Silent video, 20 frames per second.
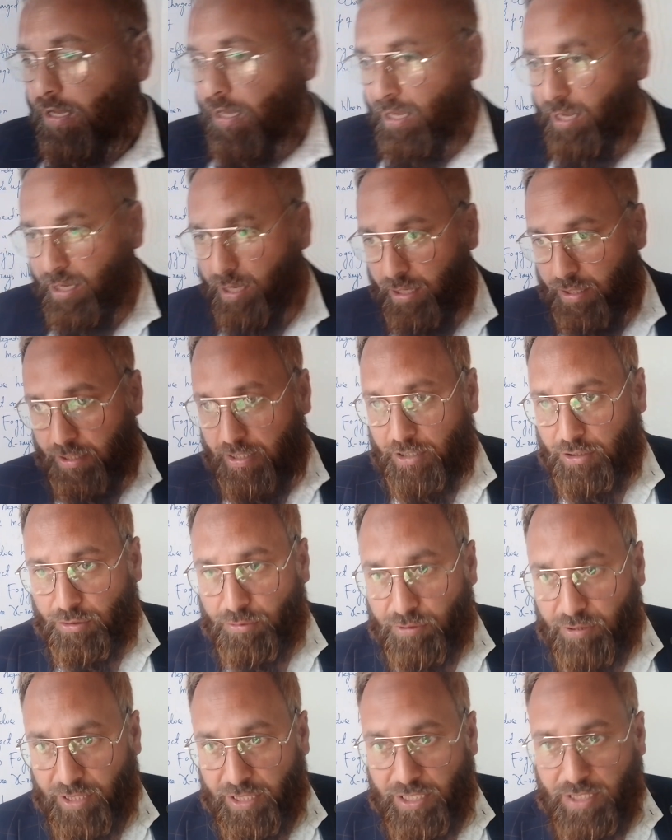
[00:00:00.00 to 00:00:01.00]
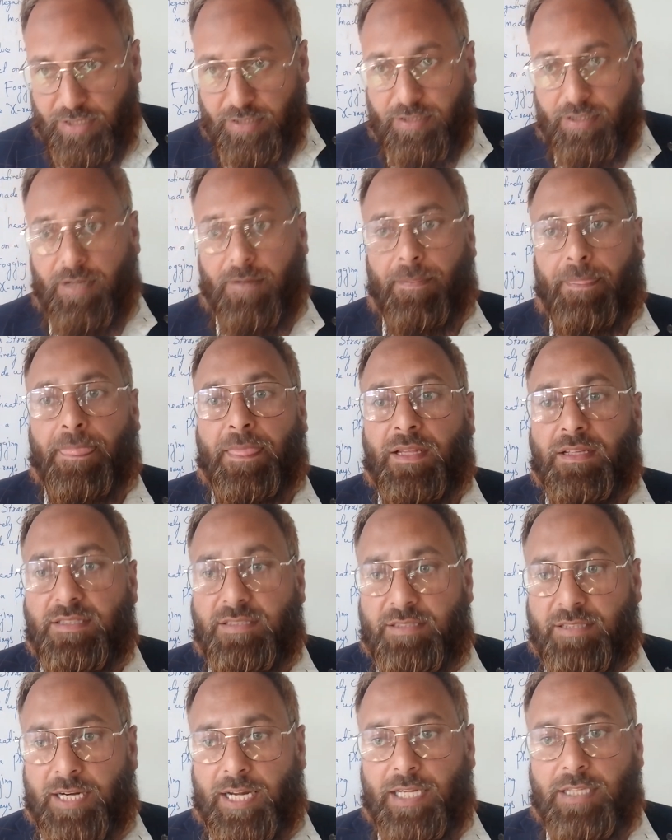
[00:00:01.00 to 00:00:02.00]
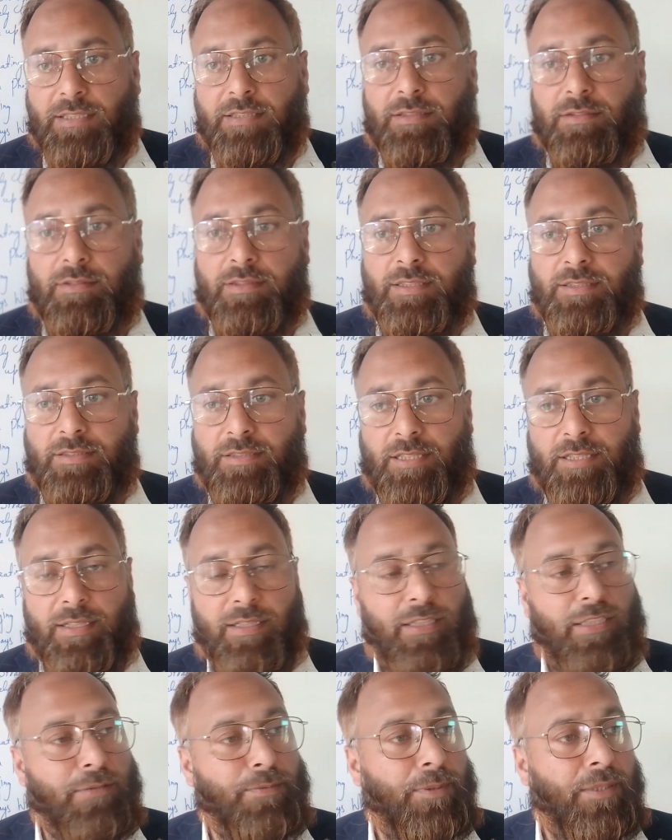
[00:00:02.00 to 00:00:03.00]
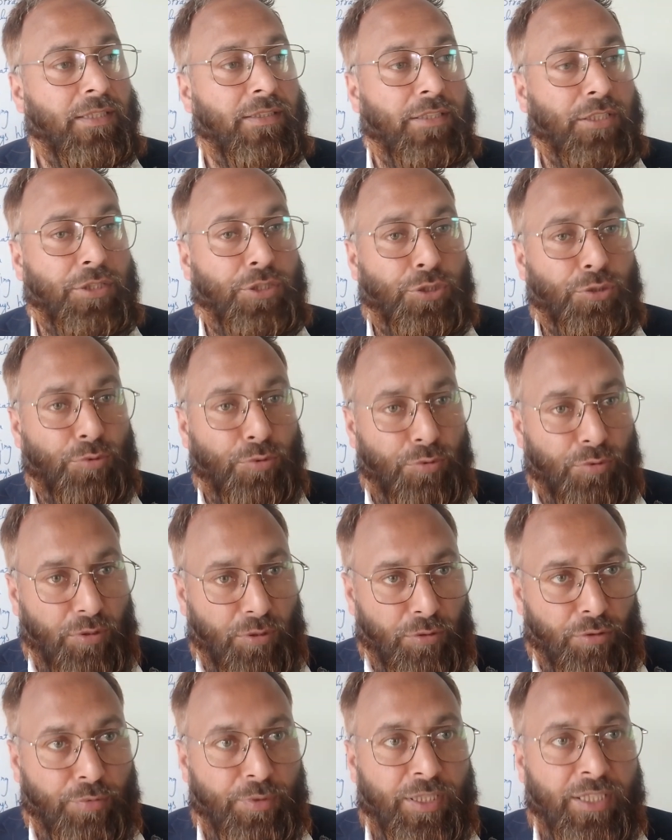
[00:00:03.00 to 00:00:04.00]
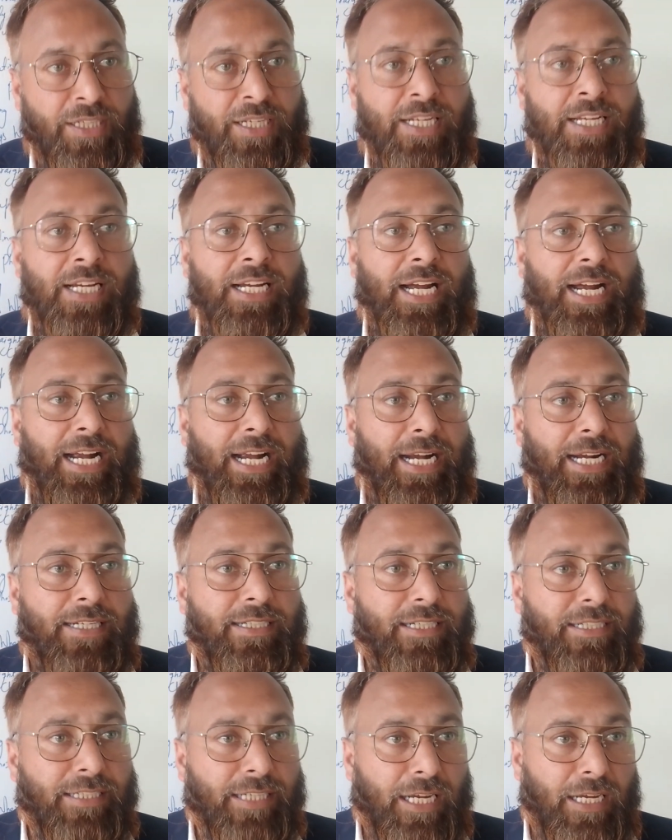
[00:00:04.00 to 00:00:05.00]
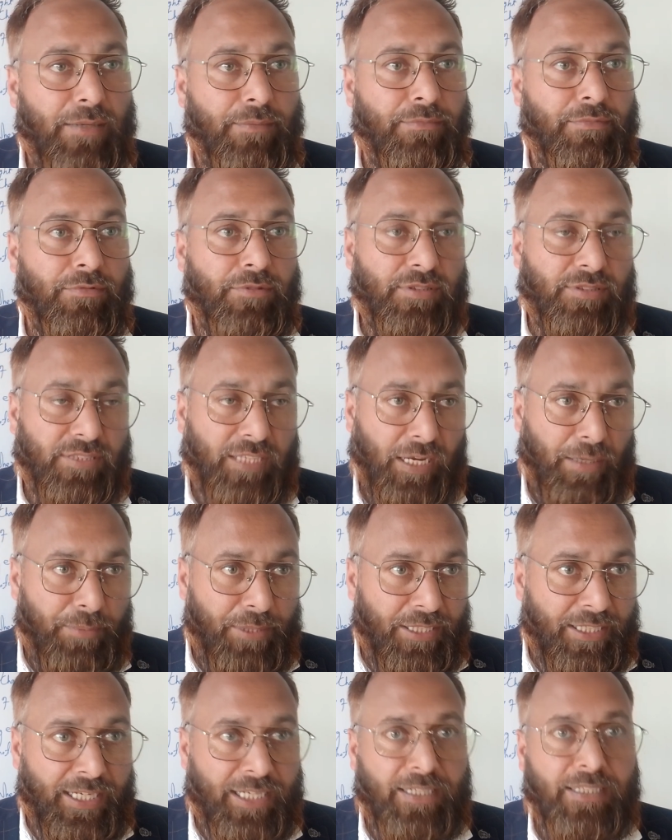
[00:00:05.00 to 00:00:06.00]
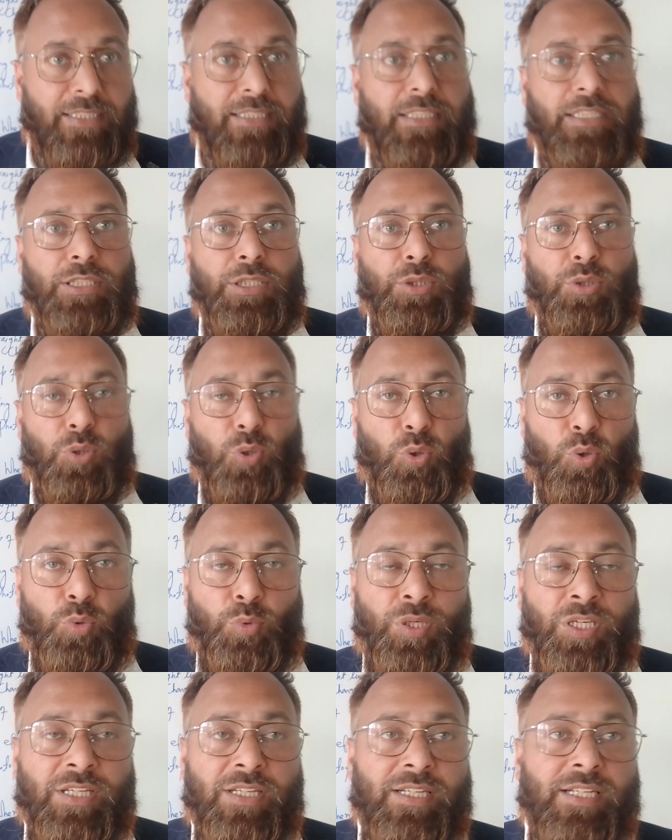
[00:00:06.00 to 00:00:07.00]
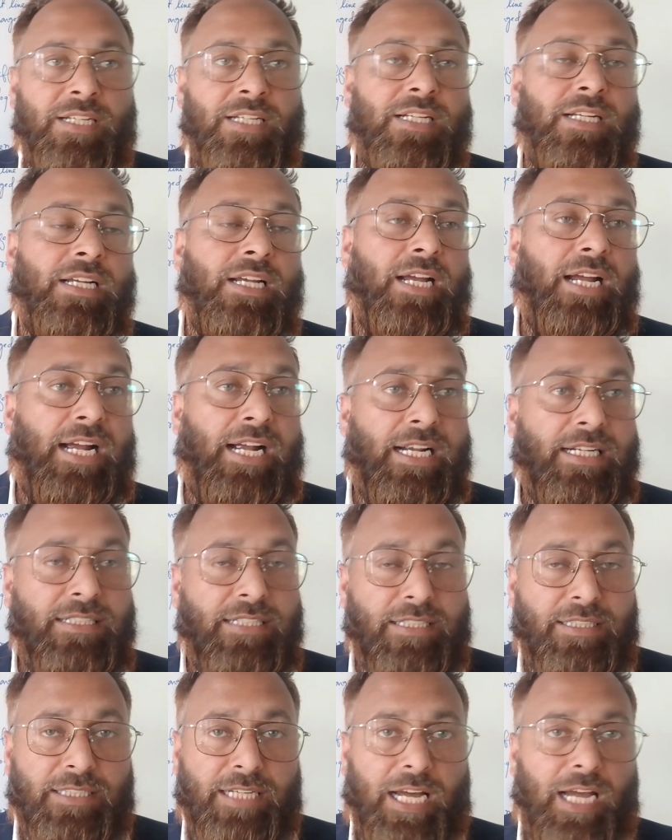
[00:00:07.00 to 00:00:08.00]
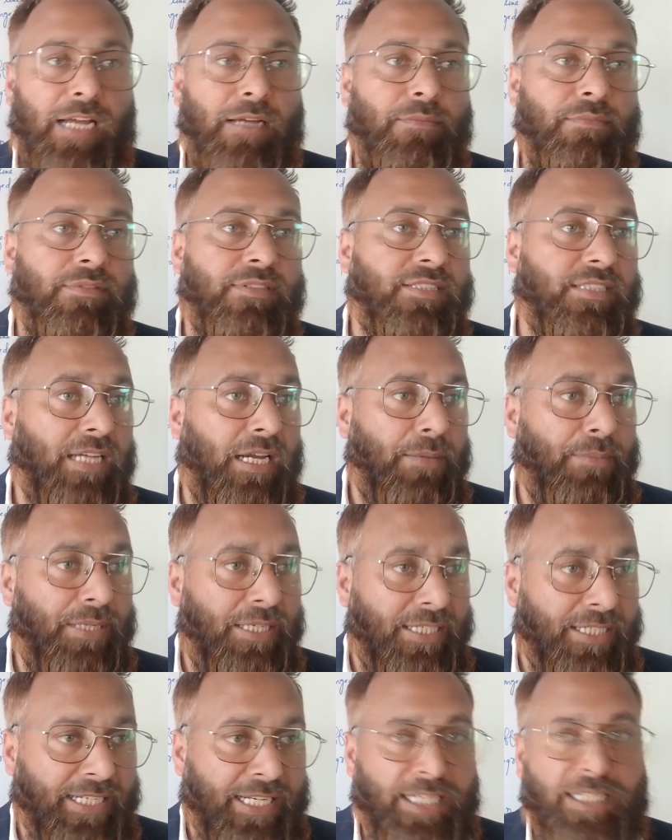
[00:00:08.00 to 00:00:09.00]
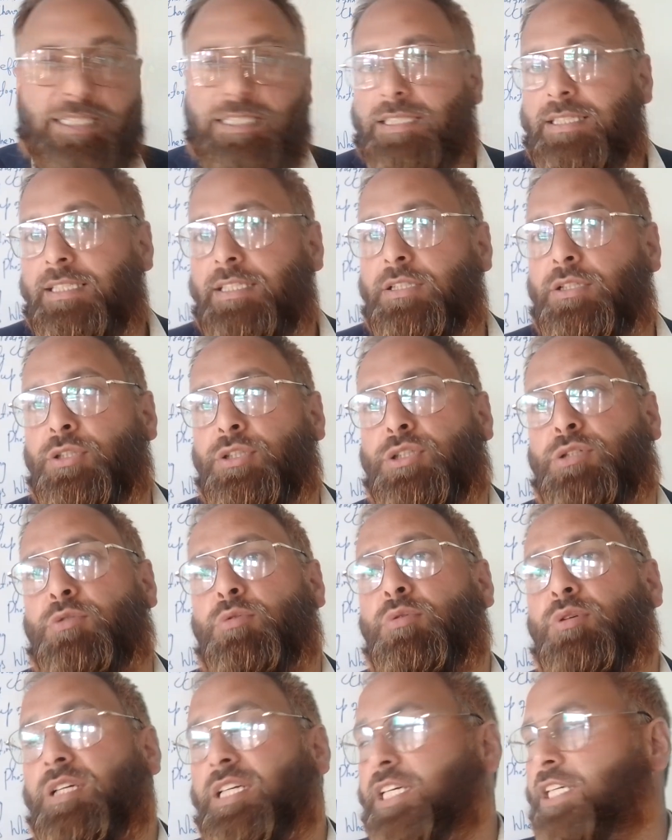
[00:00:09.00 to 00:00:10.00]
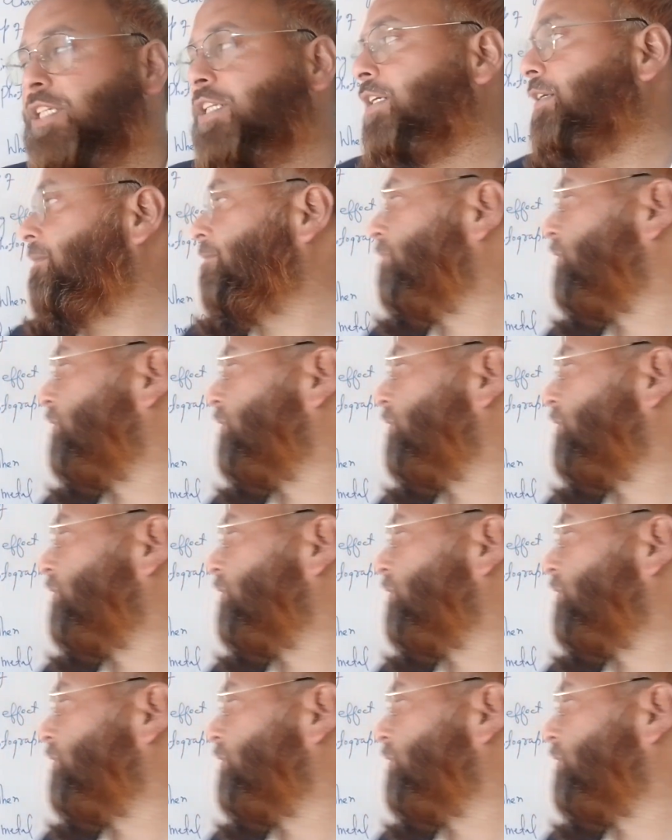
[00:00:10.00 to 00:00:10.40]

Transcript: cathode rays strikes on the Zardanus plate, they show glowing at the time, simultaneously glowing at the time, simultaneously they show heating.